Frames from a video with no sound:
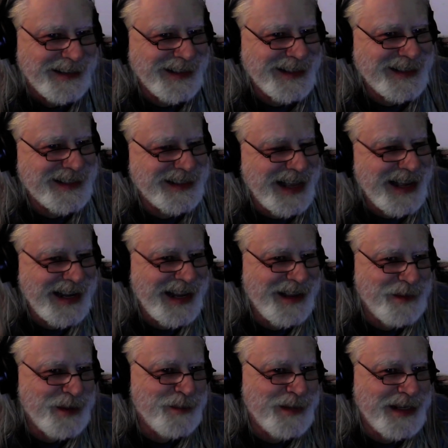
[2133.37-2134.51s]
Let's not have
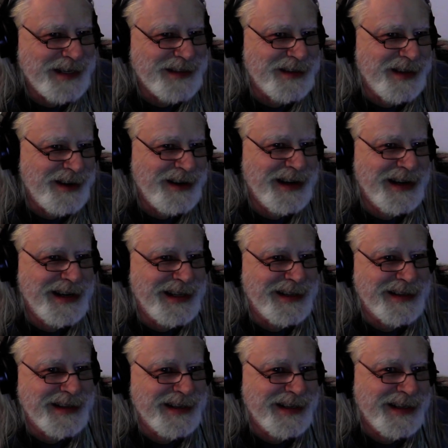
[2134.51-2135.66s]
them kids learn
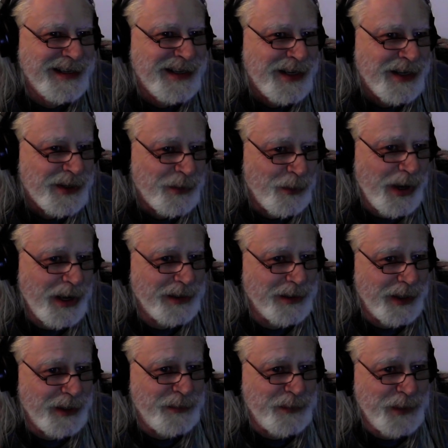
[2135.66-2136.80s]
anything. What?
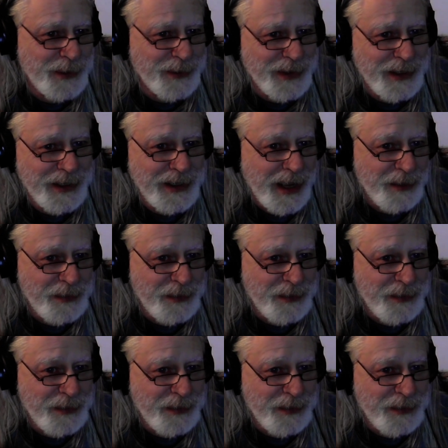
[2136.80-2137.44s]
A theory?